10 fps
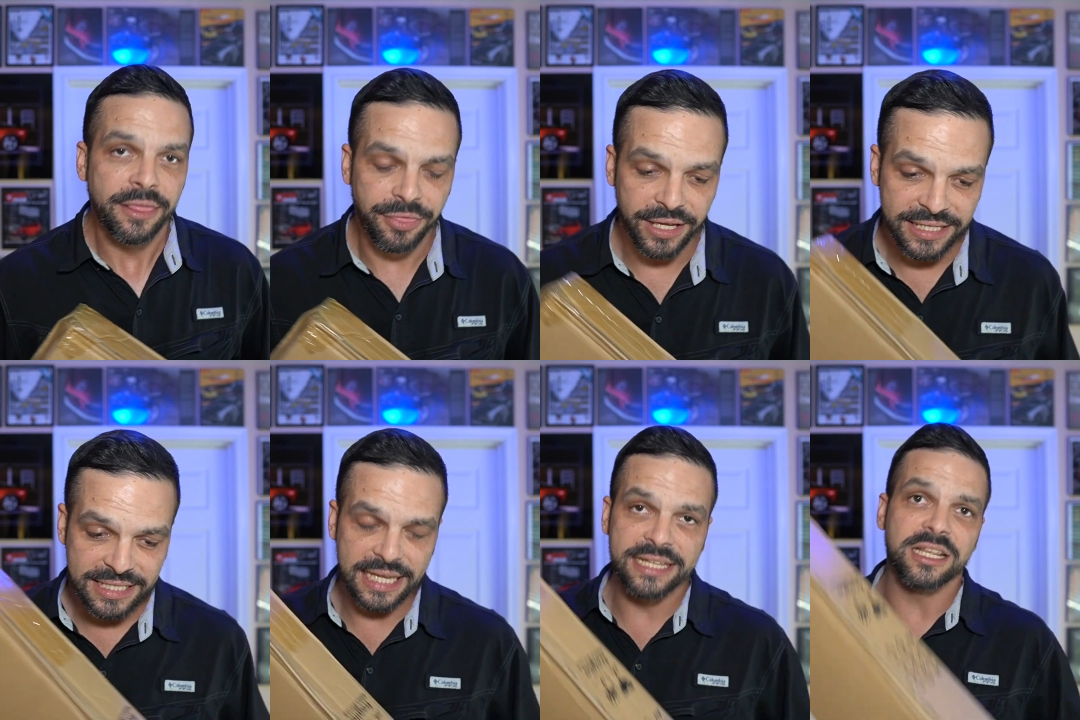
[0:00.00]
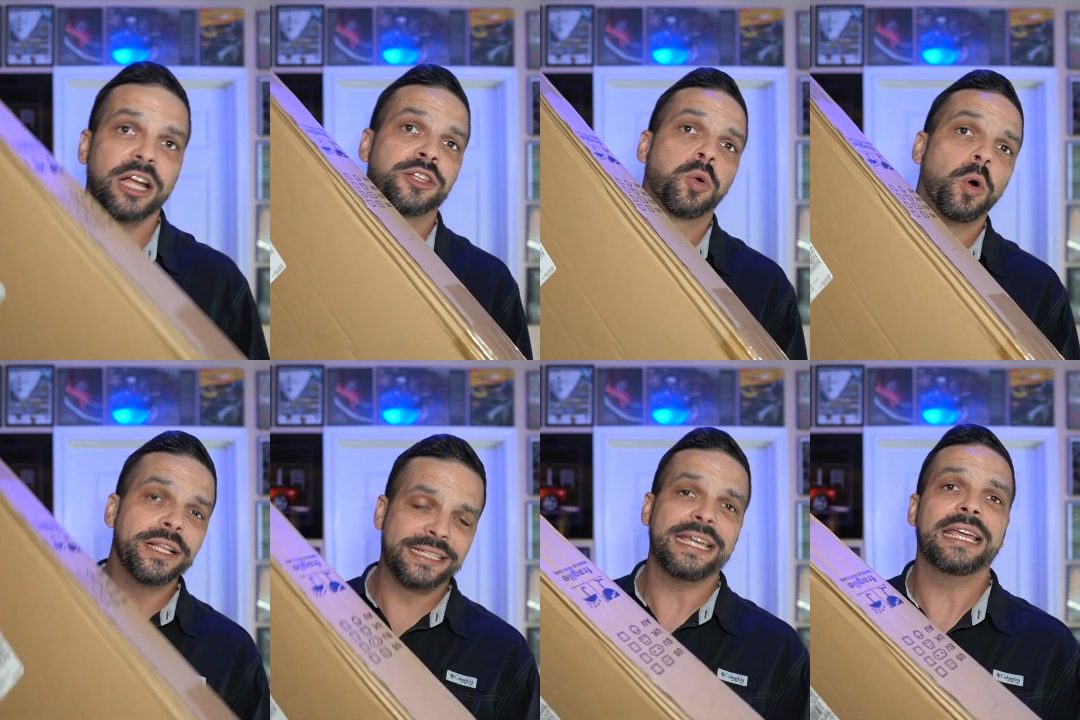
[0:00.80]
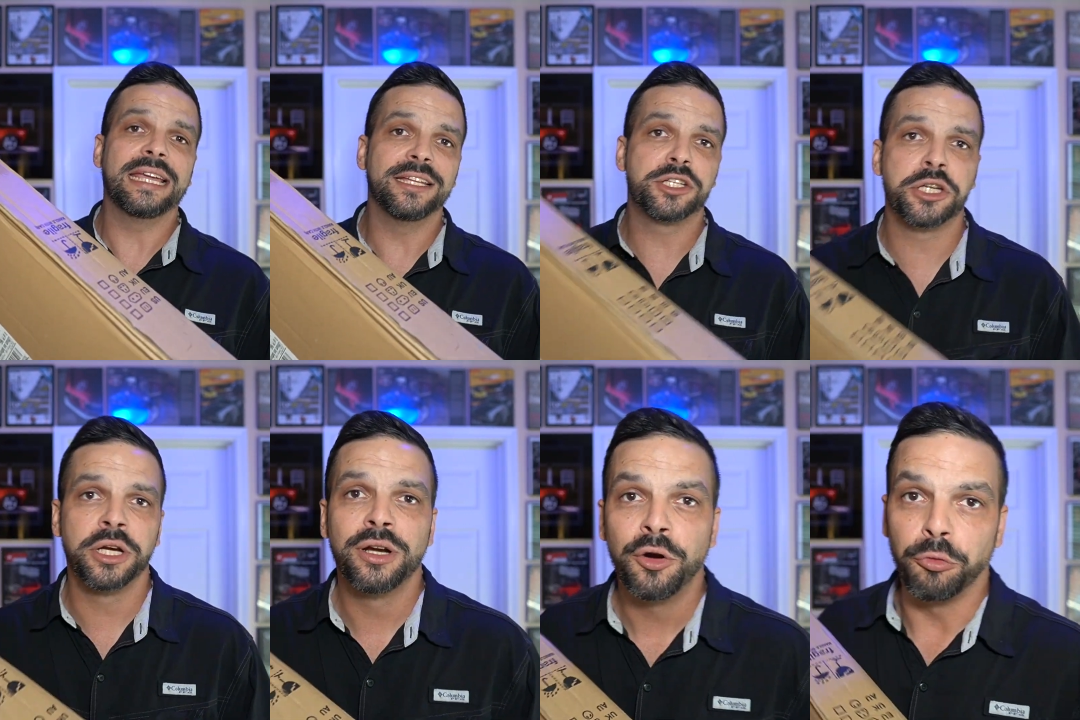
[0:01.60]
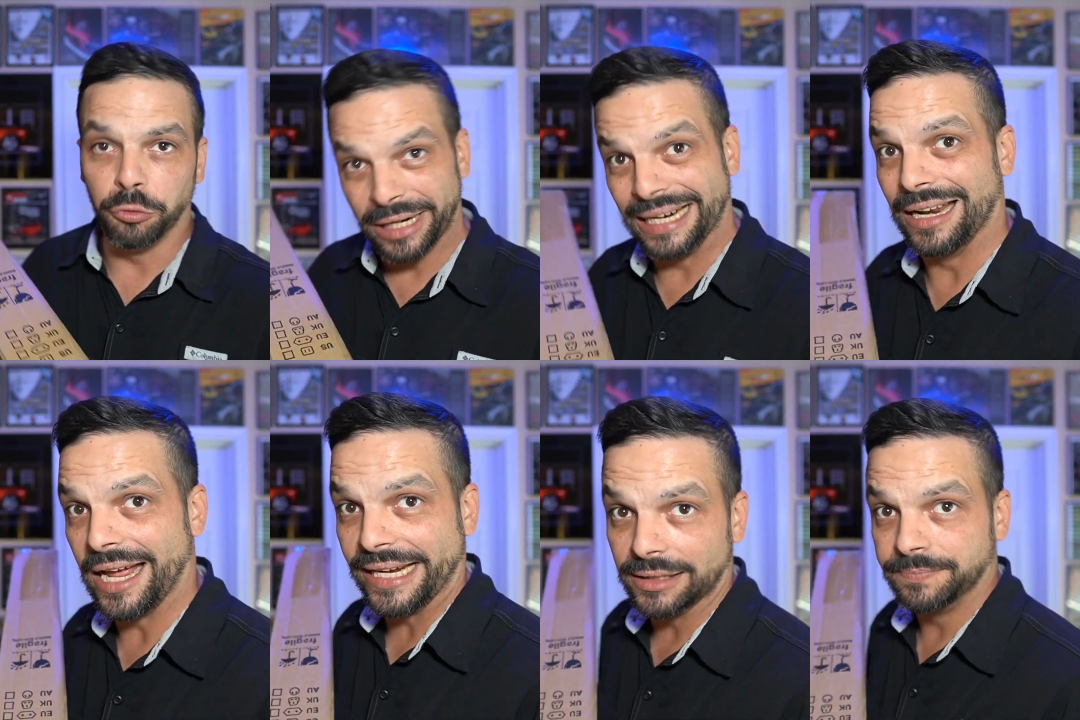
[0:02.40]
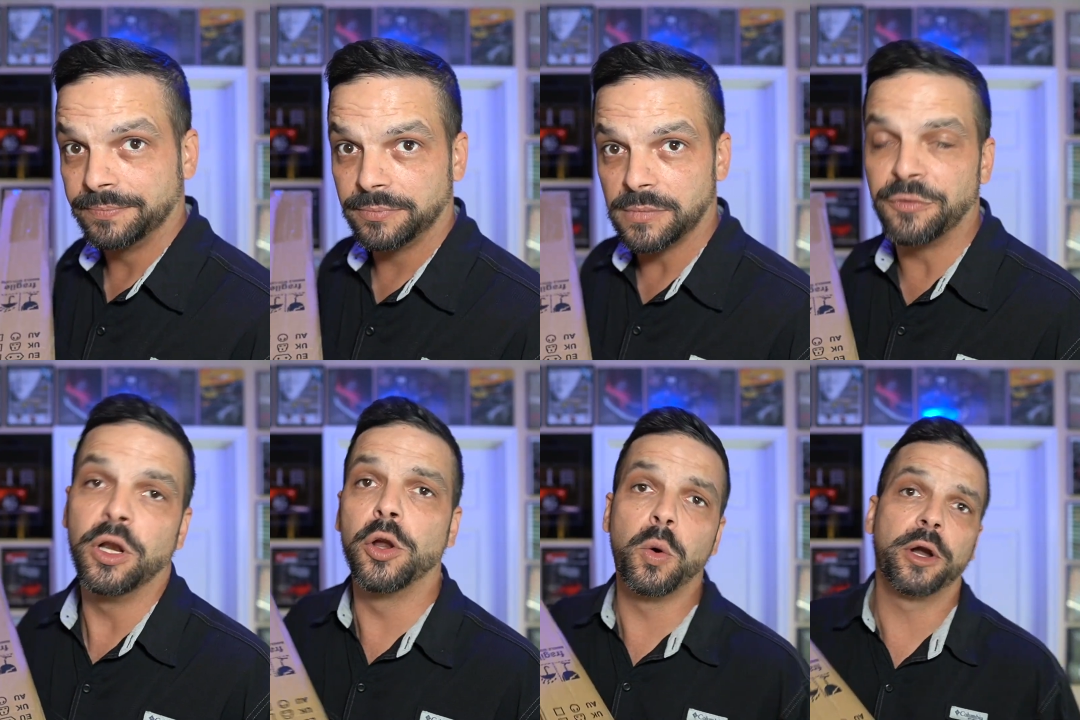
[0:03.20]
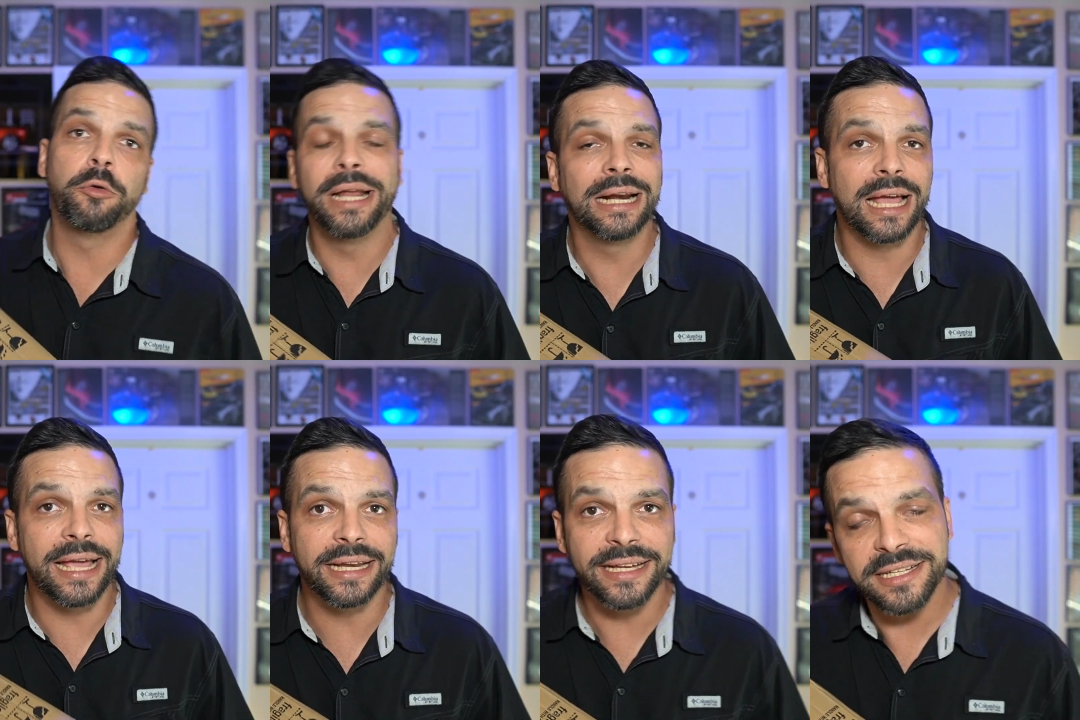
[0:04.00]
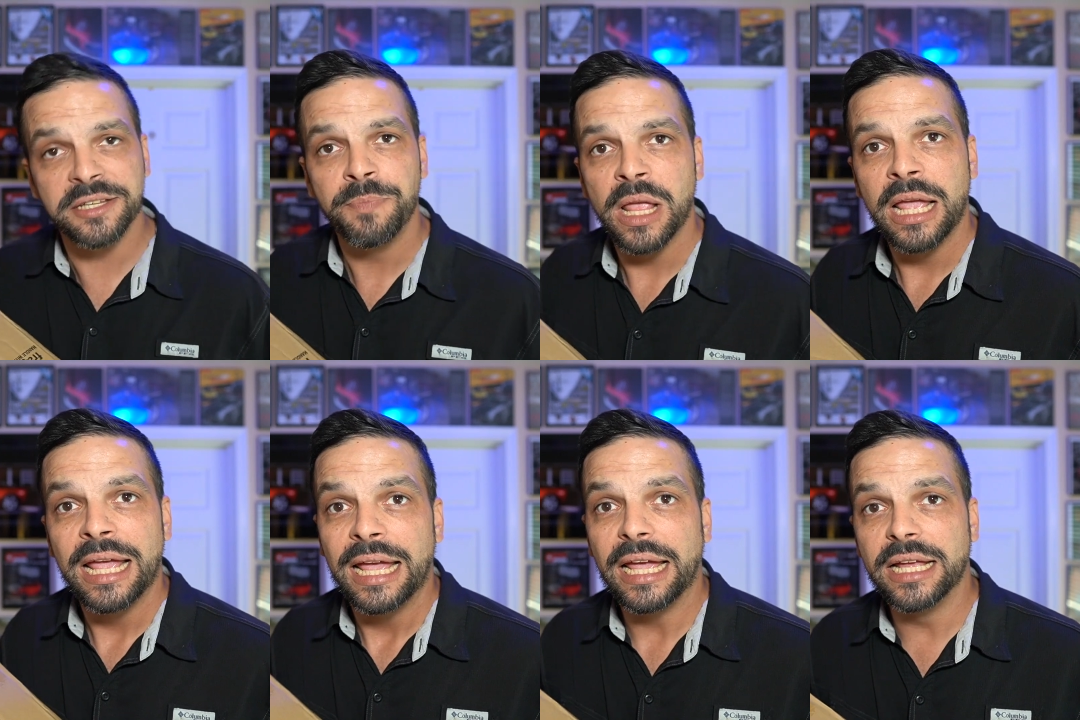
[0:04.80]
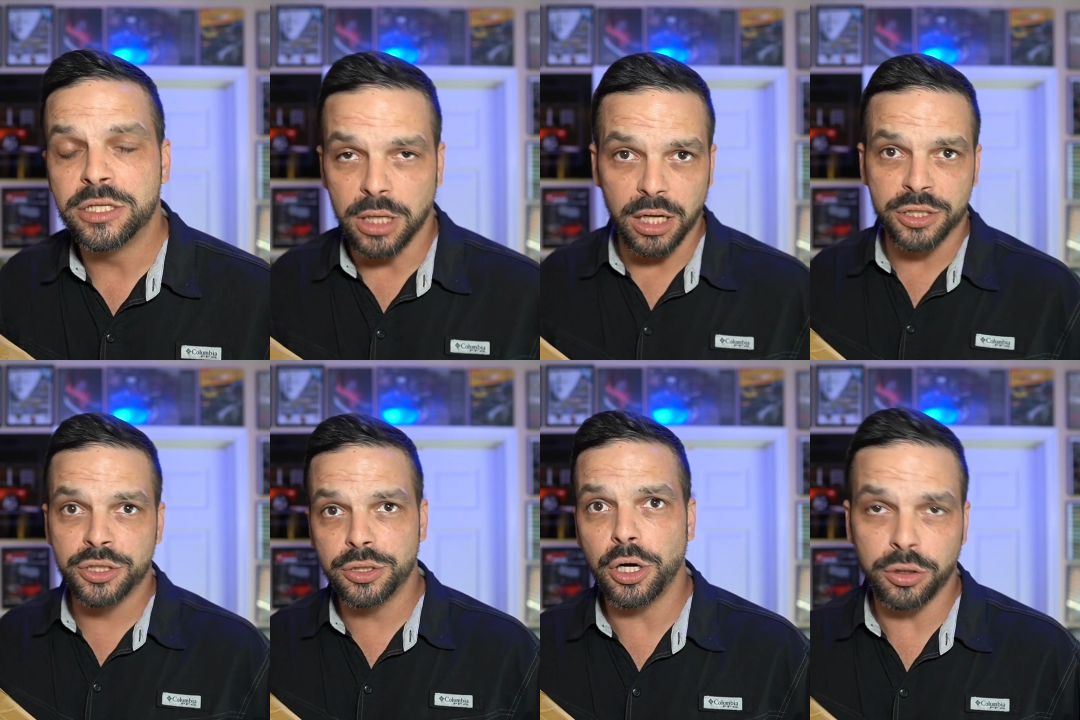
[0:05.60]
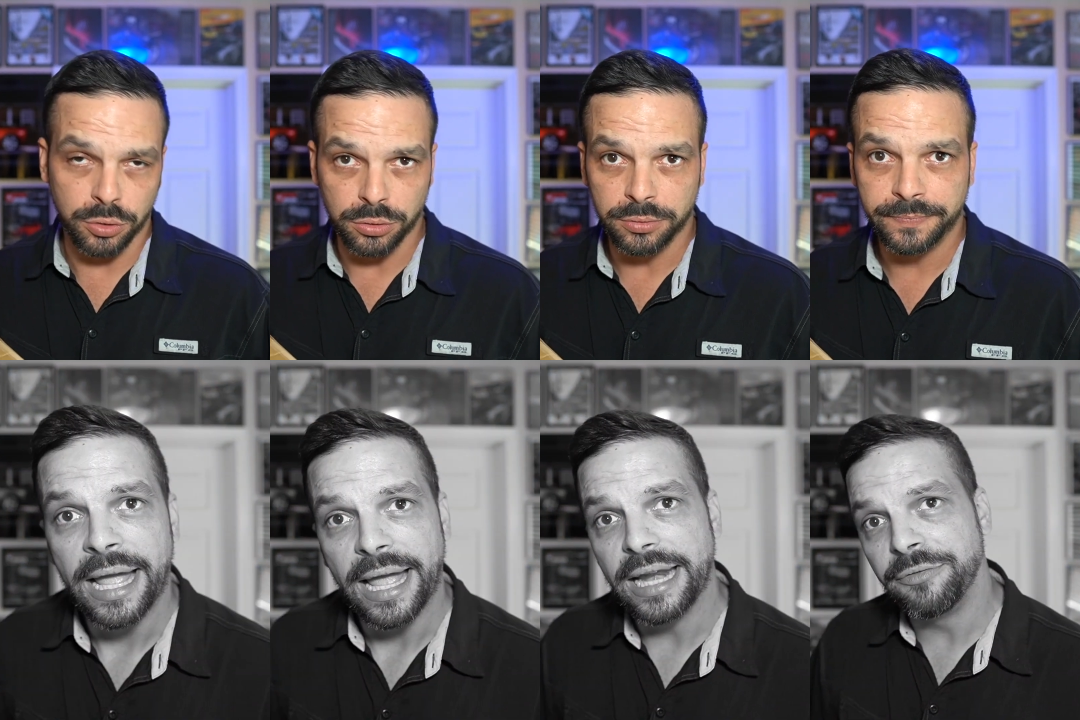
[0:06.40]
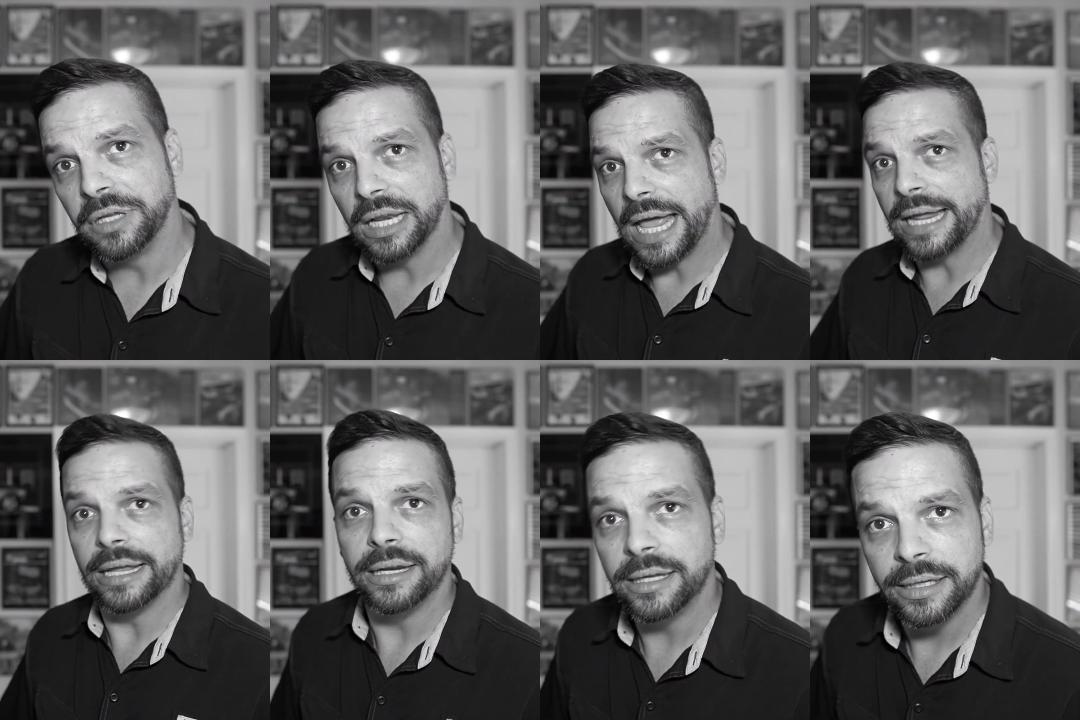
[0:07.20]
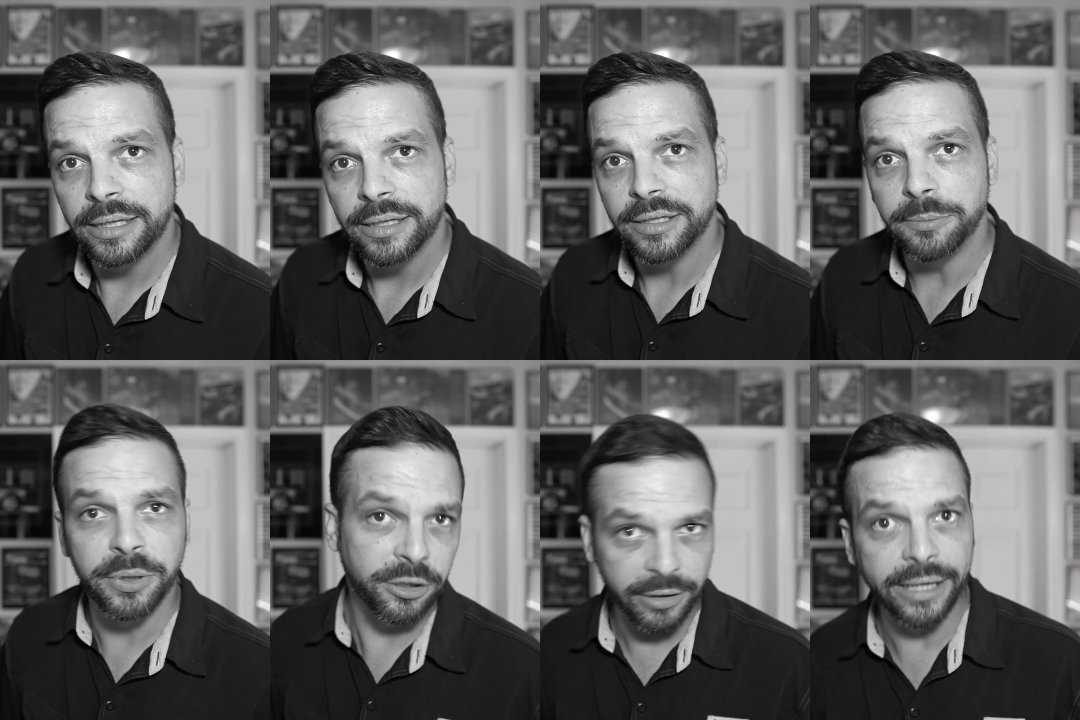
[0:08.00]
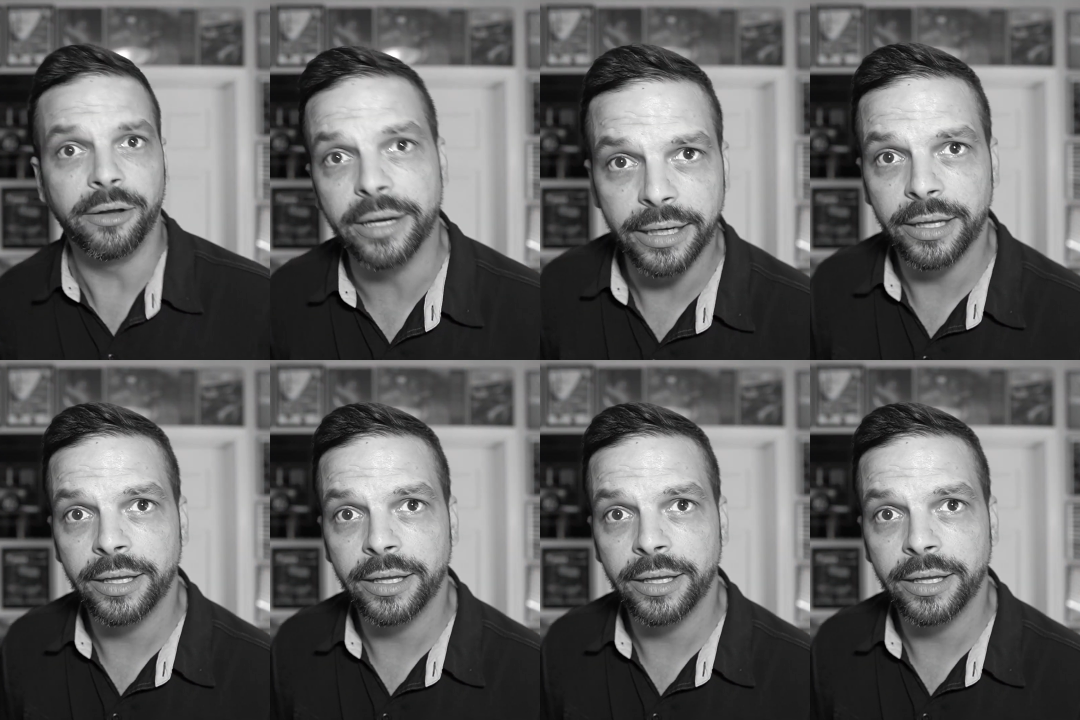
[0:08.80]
this is a 20-inch ring light. If you don't know what a ring light is, it's a circle, and if you like it, you put a ring on it.